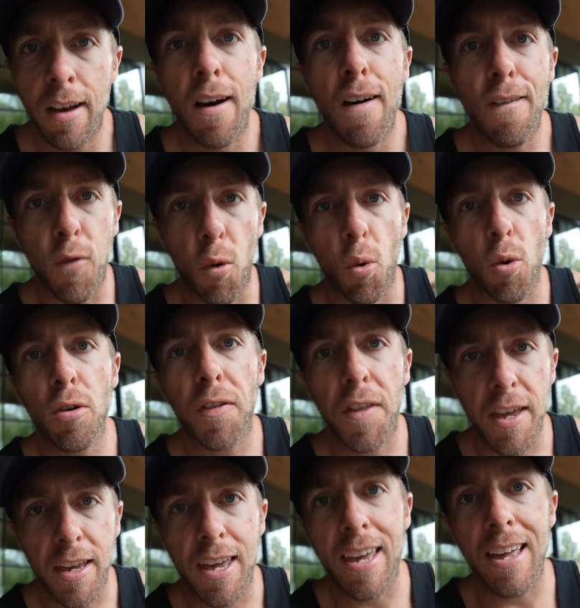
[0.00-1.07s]
forward
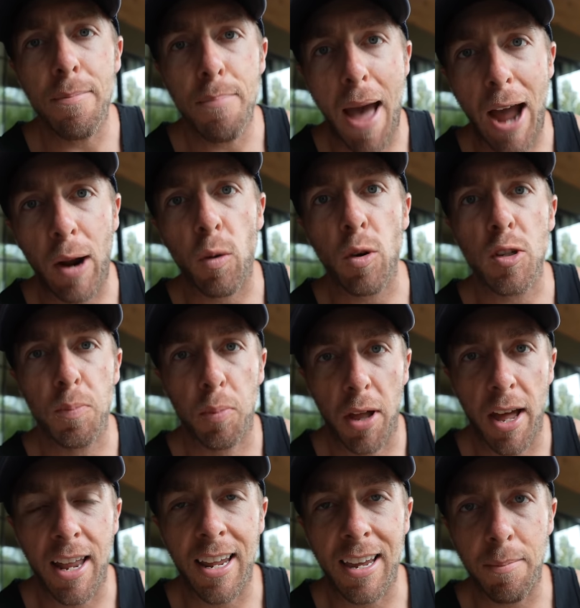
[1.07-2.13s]
thinking and backwards
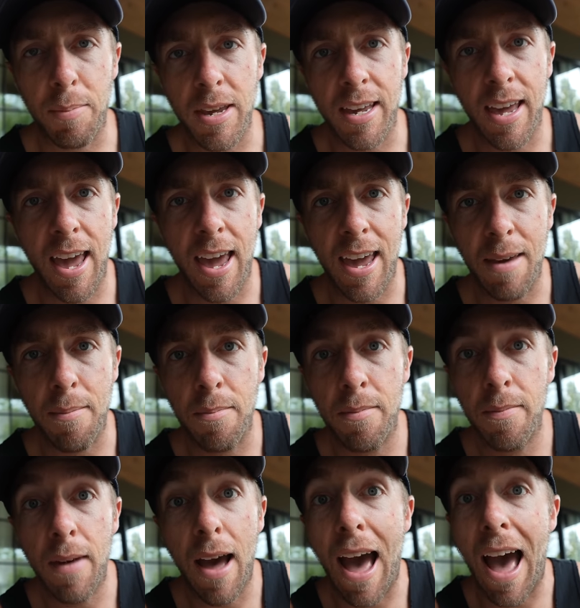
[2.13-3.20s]
planning became
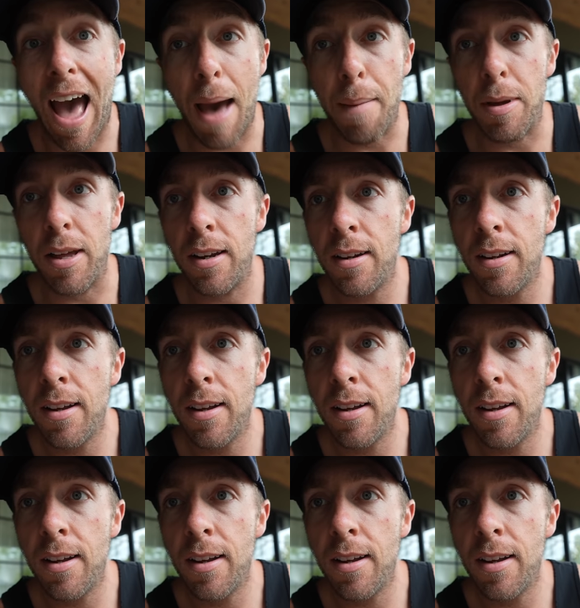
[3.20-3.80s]
a habit.